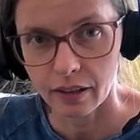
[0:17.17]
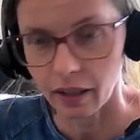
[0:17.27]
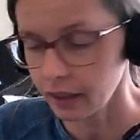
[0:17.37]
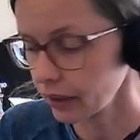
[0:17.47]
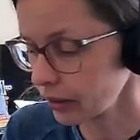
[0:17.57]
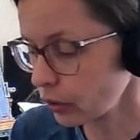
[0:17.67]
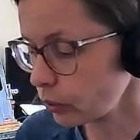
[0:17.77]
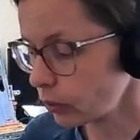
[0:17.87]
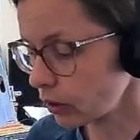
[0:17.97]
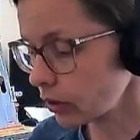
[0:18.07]
and you
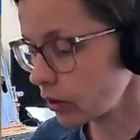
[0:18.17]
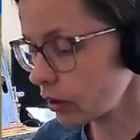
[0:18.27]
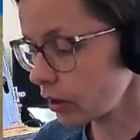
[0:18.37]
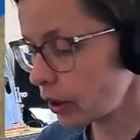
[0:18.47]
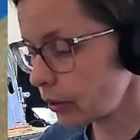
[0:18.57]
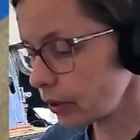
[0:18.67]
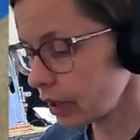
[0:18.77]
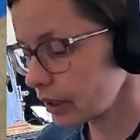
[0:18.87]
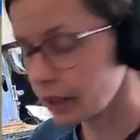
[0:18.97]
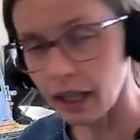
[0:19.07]
will
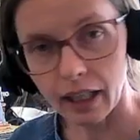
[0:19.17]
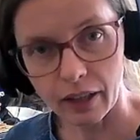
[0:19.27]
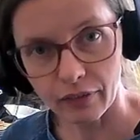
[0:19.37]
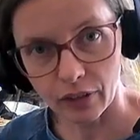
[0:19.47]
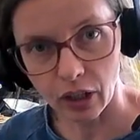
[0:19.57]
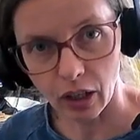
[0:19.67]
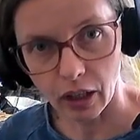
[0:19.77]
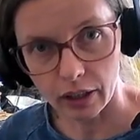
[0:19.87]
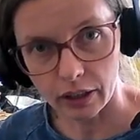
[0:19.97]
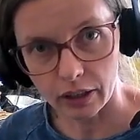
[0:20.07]
notice that I've
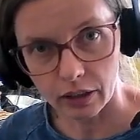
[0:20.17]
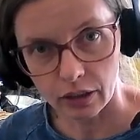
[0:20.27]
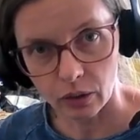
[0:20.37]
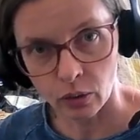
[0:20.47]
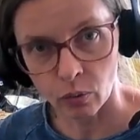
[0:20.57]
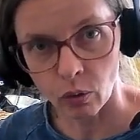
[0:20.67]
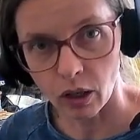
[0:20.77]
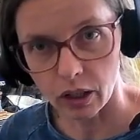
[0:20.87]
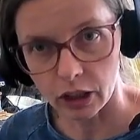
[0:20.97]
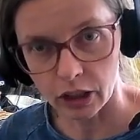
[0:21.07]
got
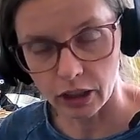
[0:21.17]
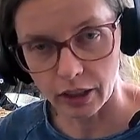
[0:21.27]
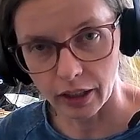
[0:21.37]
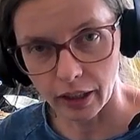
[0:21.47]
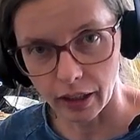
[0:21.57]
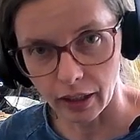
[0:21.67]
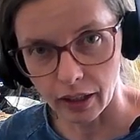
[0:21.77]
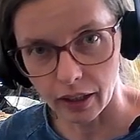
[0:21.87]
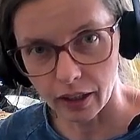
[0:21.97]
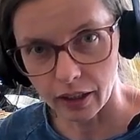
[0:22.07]
gouache
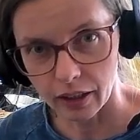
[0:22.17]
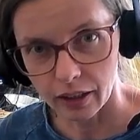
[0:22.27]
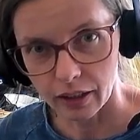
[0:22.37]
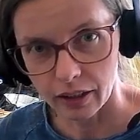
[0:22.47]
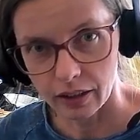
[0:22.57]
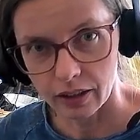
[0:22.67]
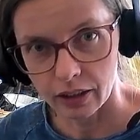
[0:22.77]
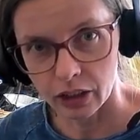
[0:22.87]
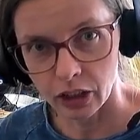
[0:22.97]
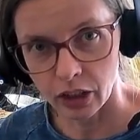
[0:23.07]
here,
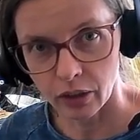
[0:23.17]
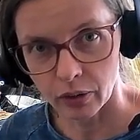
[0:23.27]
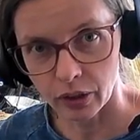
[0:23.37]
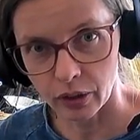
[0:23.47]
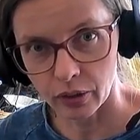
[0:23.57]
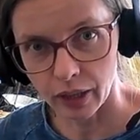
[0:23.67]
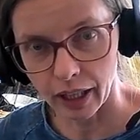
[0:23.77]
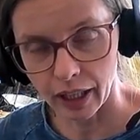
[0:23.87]
Gouache.